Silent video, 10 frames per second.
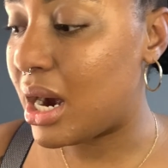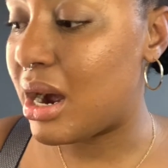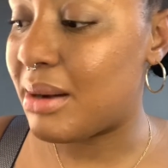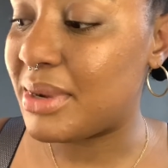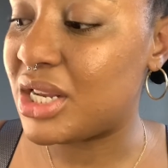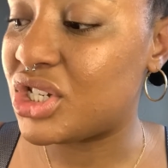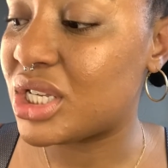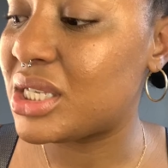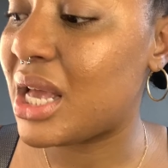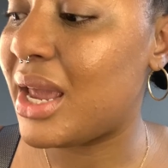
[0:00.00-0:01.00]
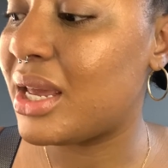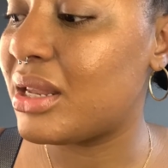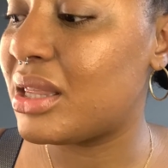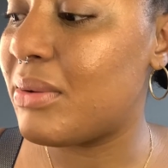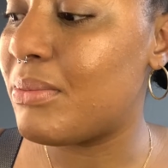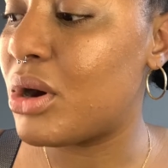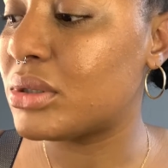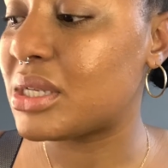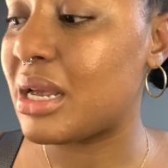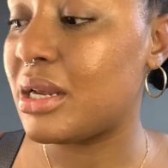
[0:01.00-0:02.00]
And just like the
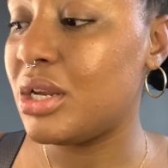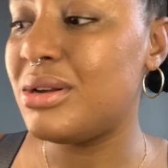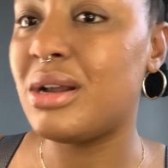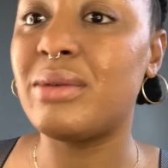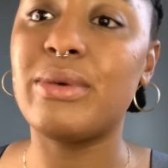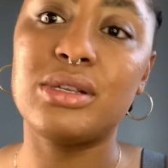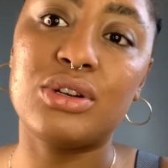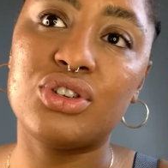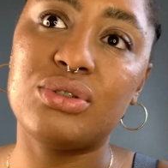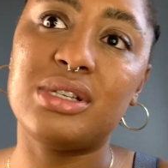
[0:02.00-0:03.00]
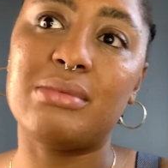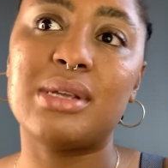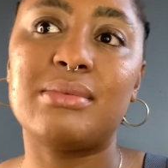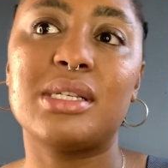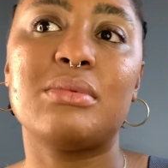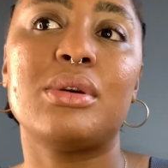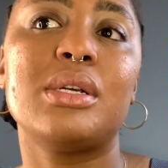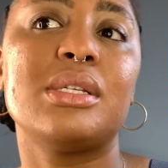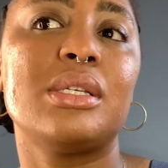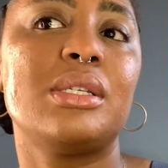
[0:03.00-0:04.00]
most hurt you sometimes
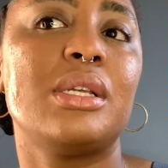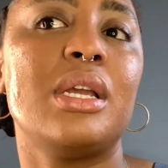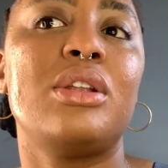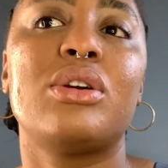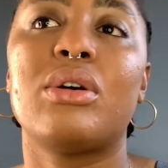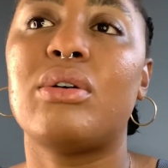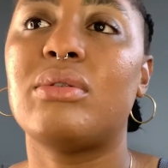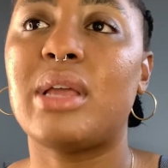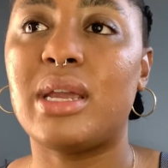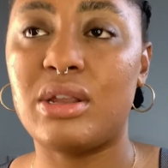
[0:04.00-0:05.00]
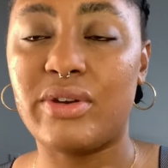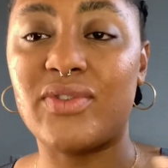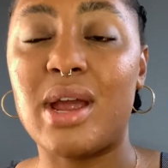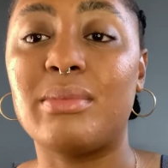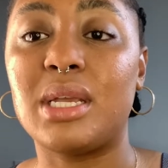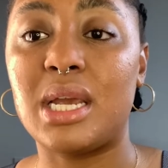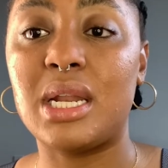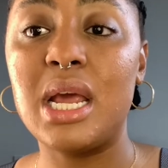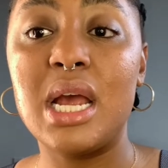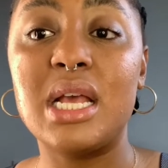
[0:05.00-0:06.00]
experience is in your own, like in your family. And
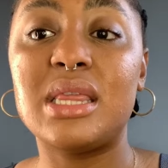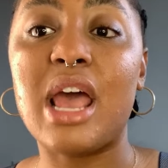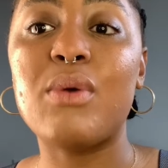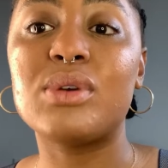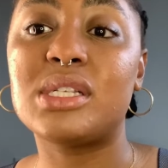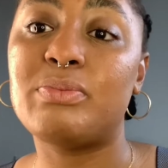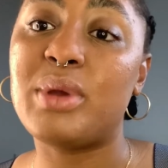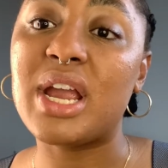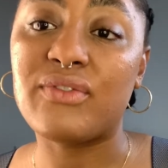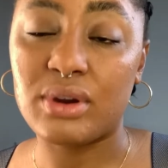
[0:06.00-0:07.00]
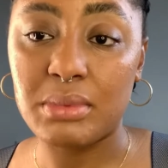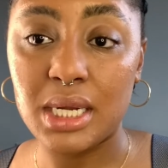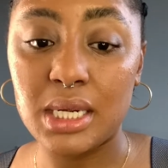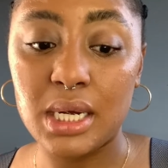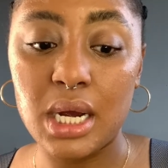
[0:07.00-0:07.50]
that was big for me.